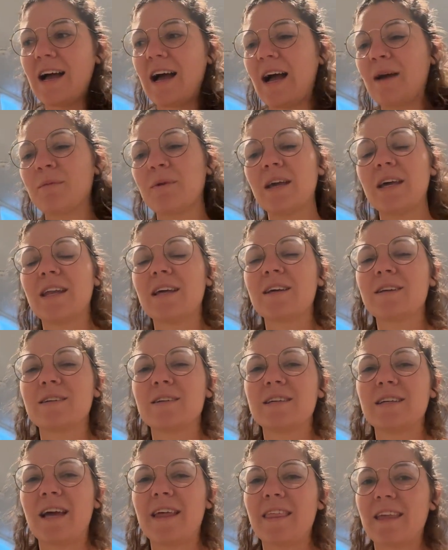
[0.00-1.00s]
I
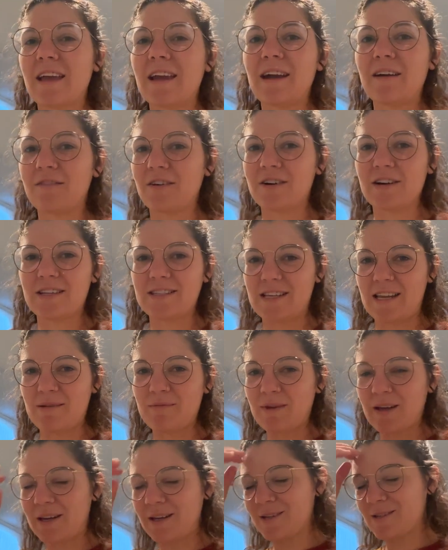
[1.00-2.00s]
think I've already said
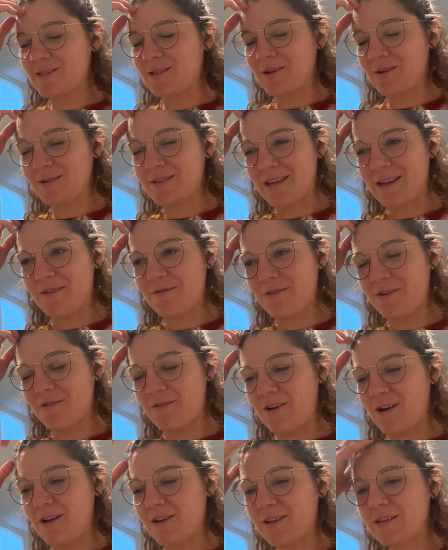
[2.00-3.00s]
I'm getting so excited for
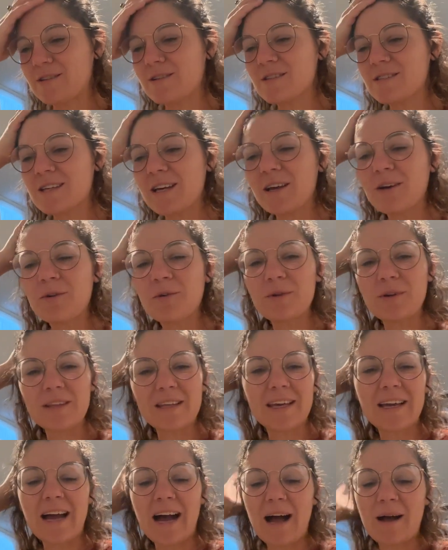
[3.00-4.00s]
fall, and it just like
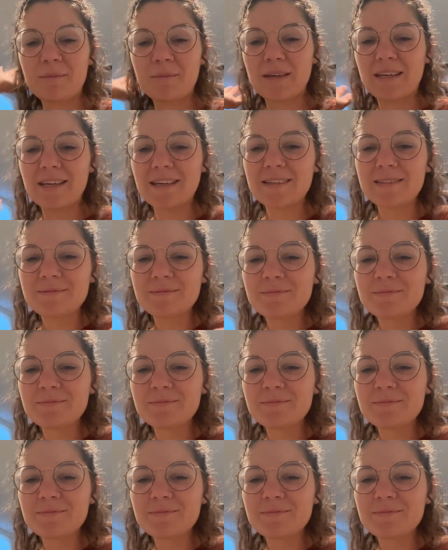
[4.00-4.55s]
really got me